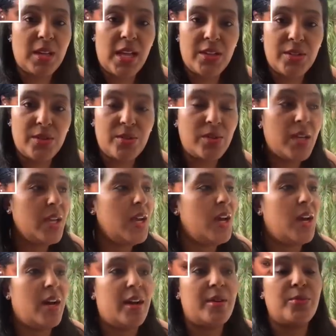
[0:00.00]
I do,
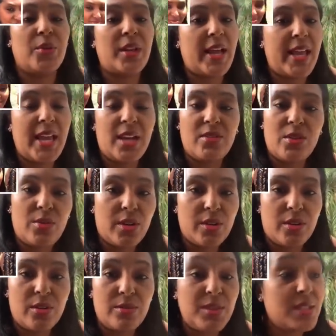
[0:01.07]
what I have going
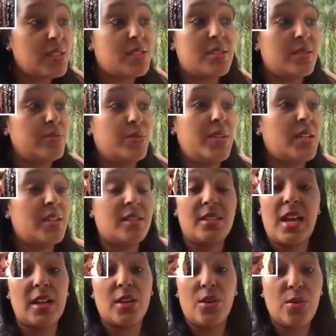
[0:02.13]
on, which is really
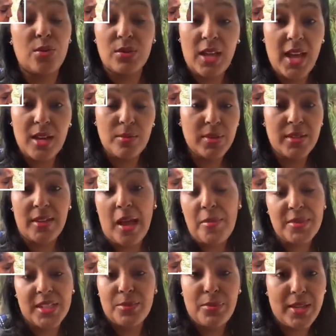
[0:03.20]
not a whole lot, but
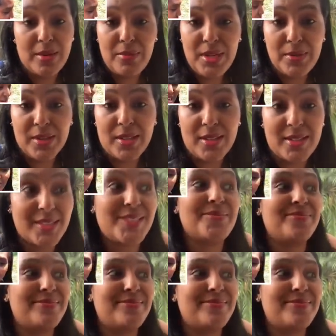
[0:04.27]
I'm just being me because